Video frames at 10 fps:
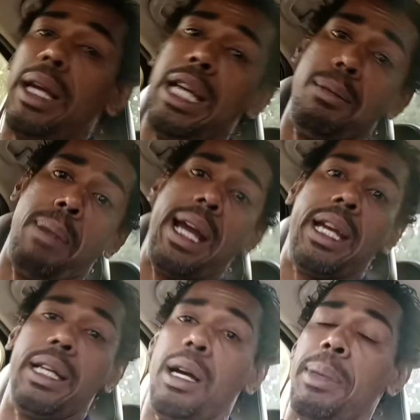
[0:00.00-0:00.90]
there eating
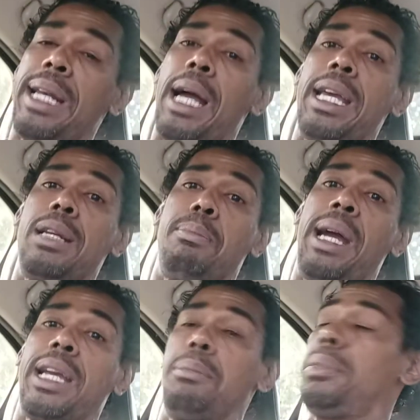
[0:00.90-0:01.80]
bacon. I mean, not eating
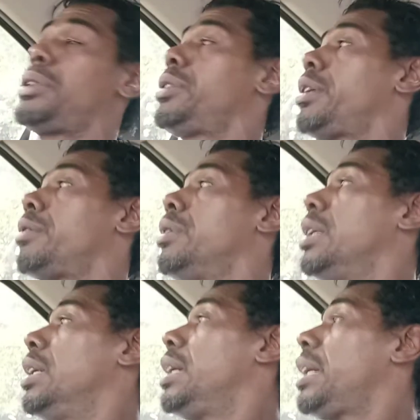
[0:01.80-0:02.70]
bacon, but you know,
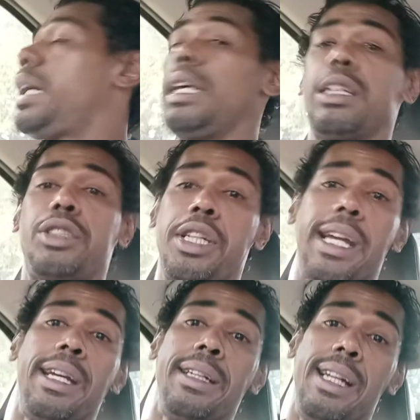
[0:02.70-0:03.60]
eating
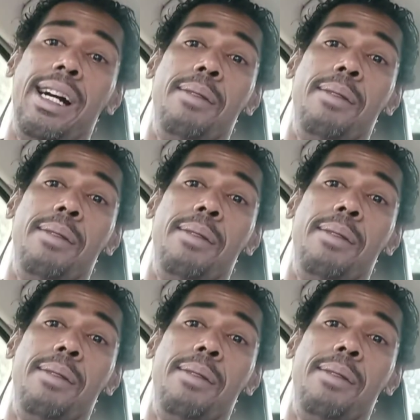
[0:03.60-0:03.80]
chicken.